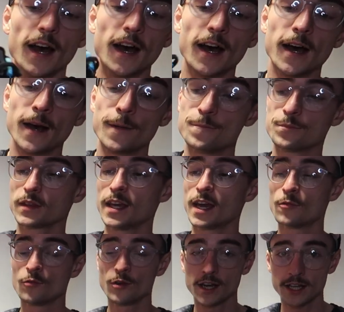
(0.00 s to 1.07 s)
Um,
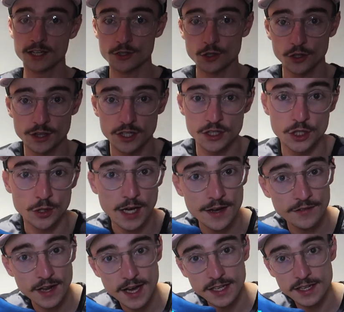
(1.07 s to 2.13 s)
yeah, really enjoyed this shoe. I
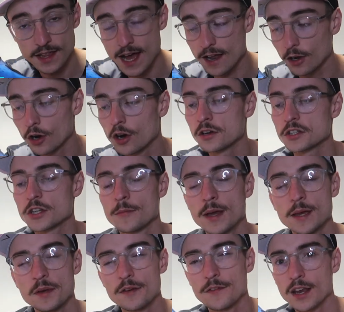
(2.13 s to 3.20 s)
haven't had it that long, so
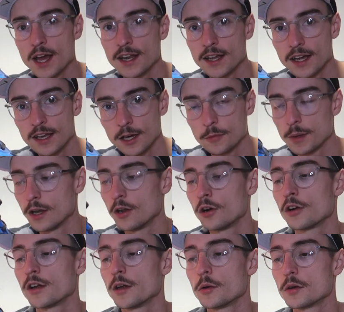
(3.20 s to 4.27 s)
maybe if I'd had it a little bit
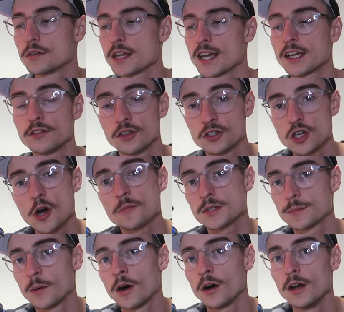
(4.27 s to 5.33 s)
longer, it would have taken the top
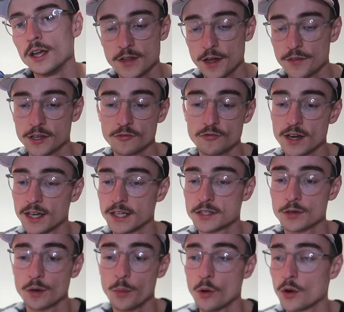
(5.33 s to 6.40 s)
spot. Nothing really
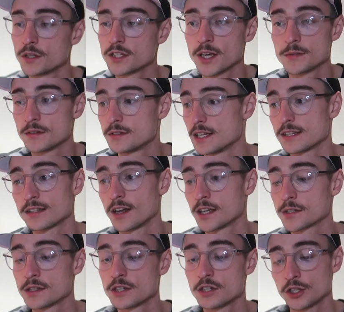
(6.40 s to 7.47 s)
to report in terms of
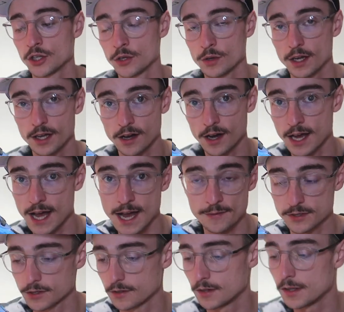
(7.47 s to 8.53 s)
dislikes of this shoe. I
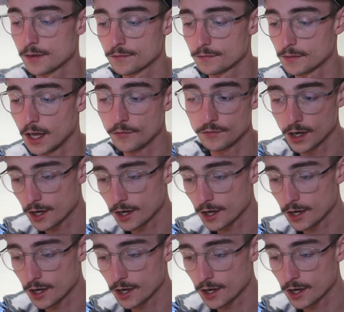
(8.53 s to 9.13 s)
absolutely have, have